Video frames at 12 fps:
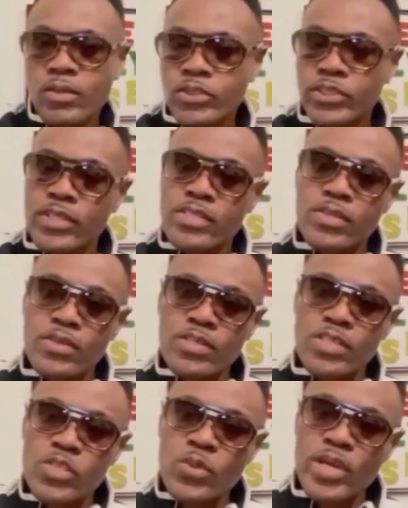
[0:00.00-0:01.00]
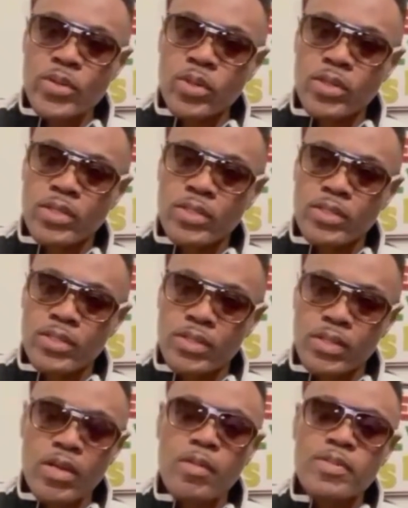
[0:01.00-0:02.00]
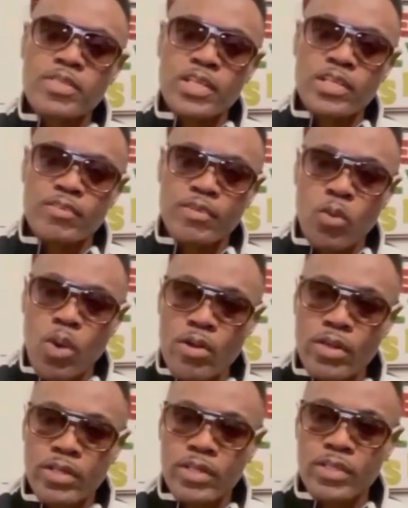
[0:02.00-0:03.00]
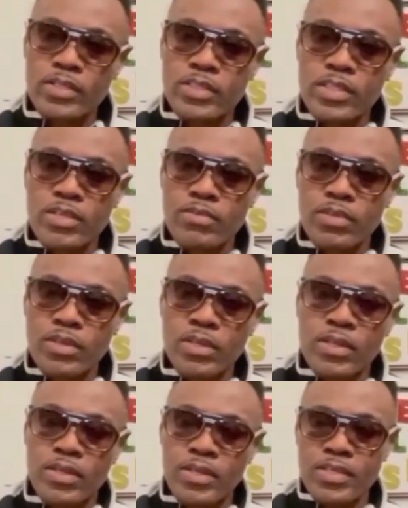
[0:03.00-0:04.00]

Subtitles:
Yo, check this out. This is Wayne Wonder, representing for Warieka LTV.